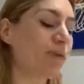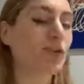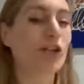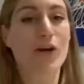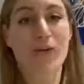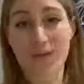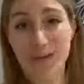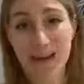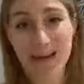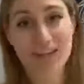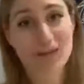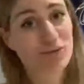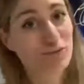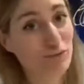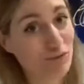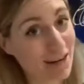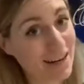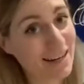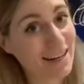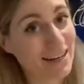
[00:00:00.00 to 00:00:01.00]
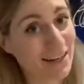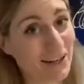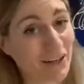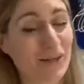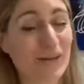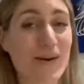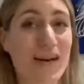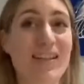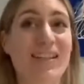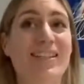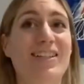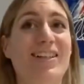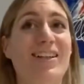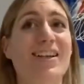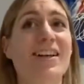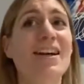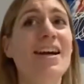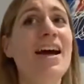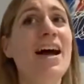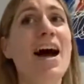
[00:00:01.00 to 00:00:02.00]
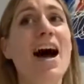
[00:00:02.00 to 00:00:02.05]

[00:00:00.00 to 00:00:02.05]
So that is a really good question.